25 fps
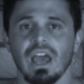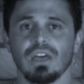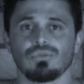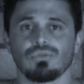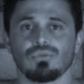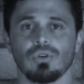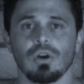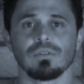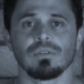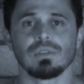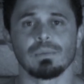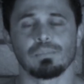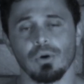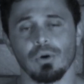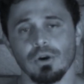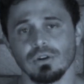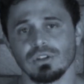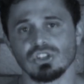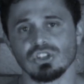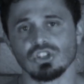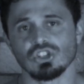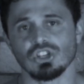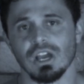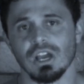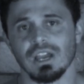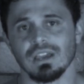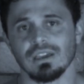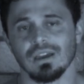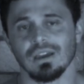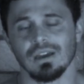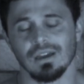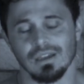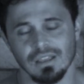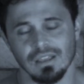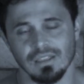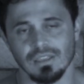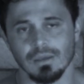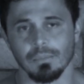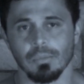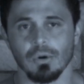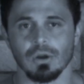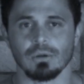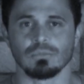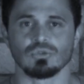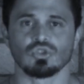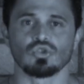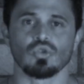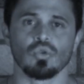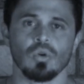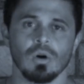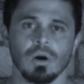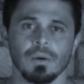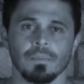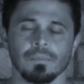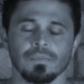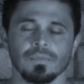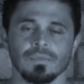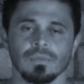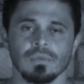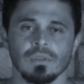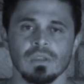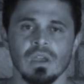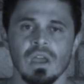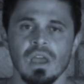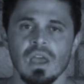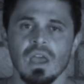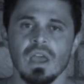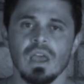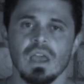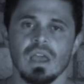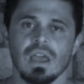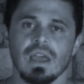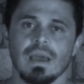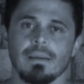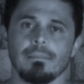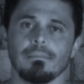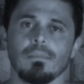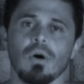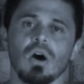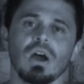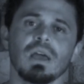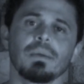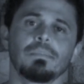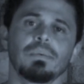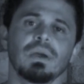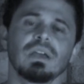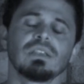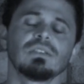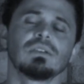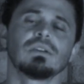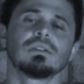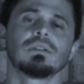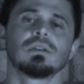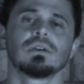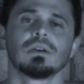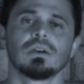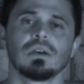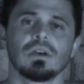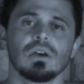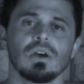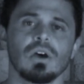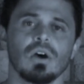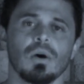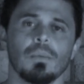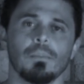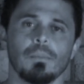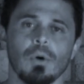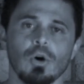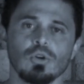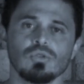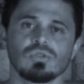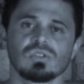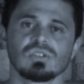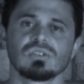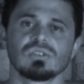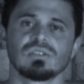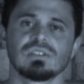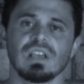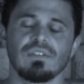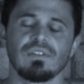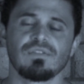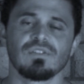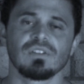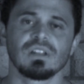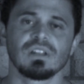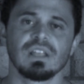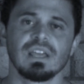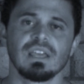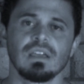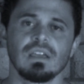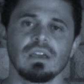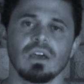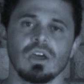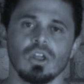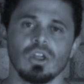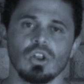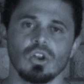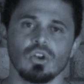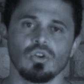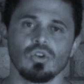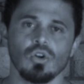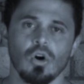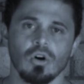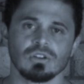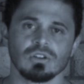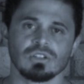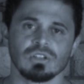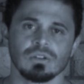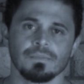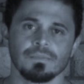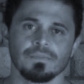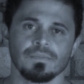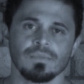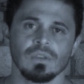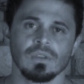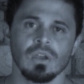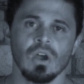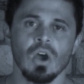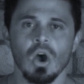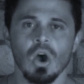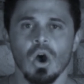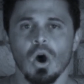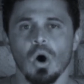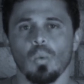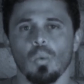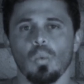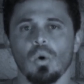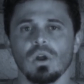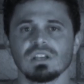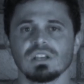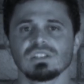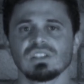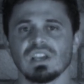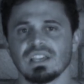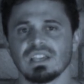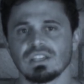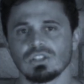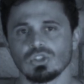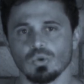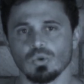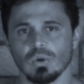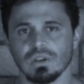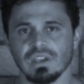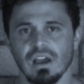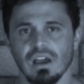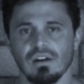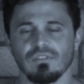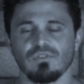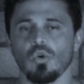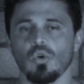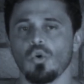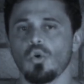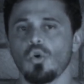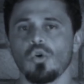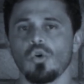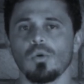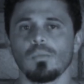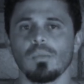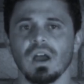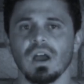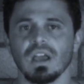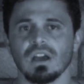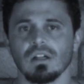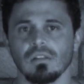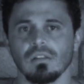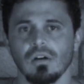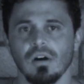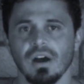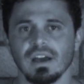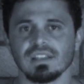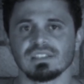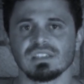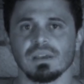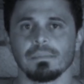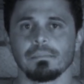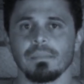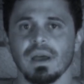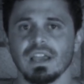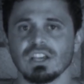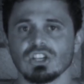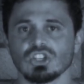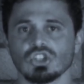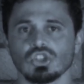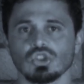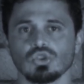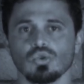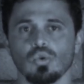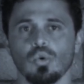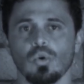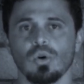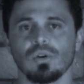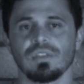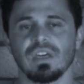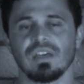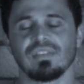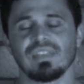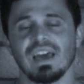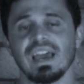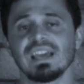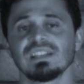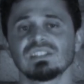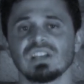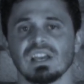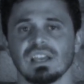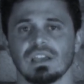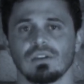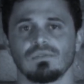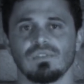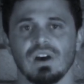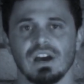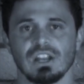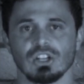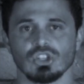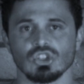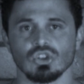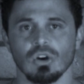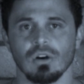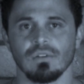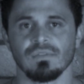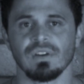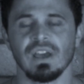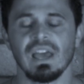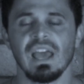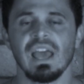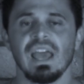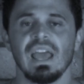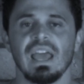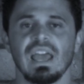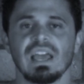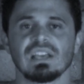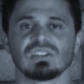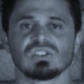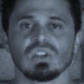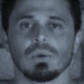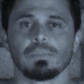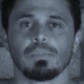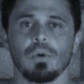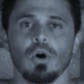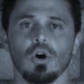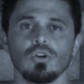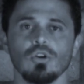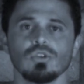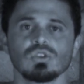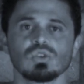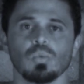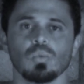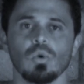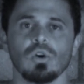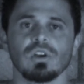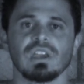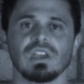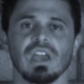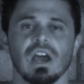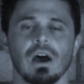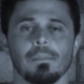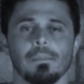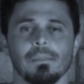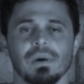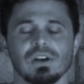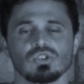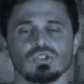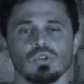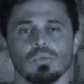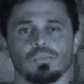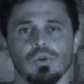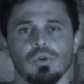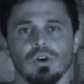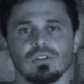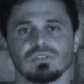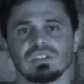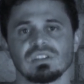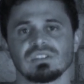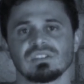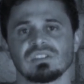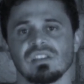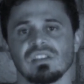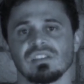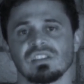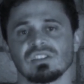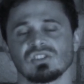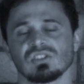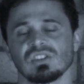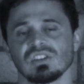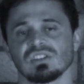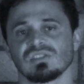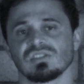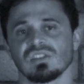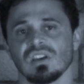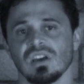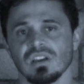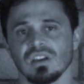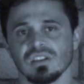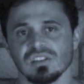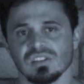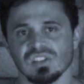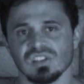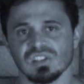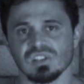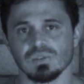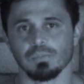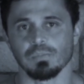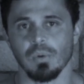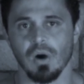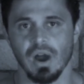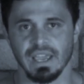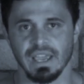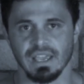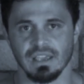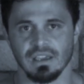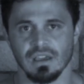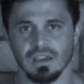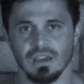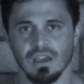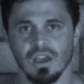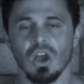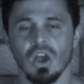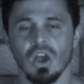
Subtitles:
and throwing the protein shaker in the bottom drawer? In my opinion, most definitely not. What I take into account for all my clients and make sure that they take advantage of is the post-workout muscle protein synthesis spike,